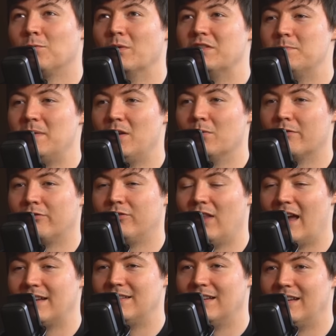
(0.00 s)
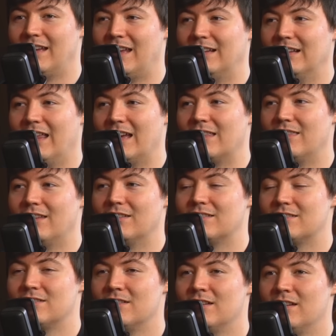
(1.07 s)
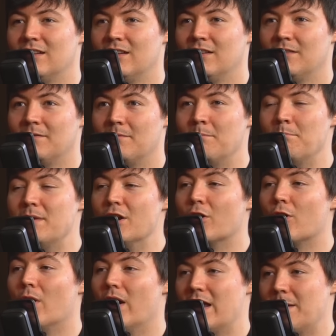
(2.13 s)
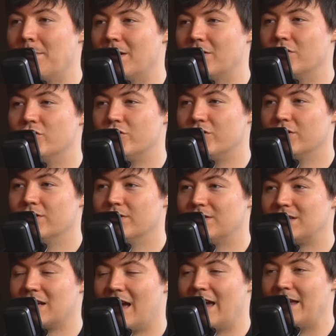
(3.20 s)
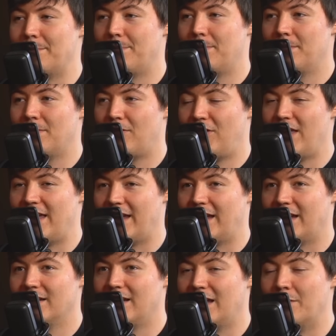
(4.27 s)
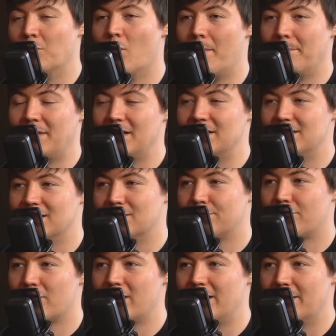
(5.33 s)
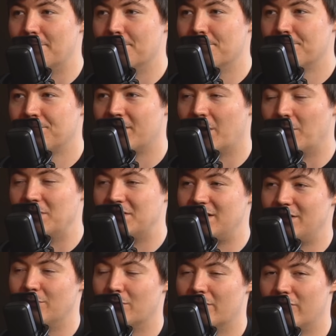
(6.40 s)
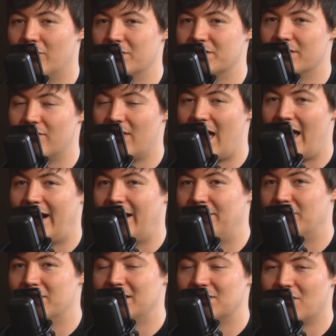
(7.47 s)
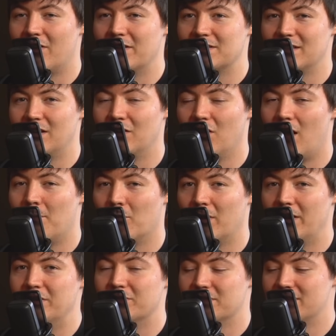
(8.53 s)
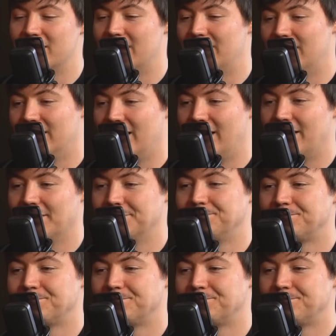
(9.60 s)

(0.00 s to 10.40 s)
what's being reflected in like this mirror image type thing. In One Piece, it's freedom, and we see the reverse of that. And it's honestly a lot more interesting than like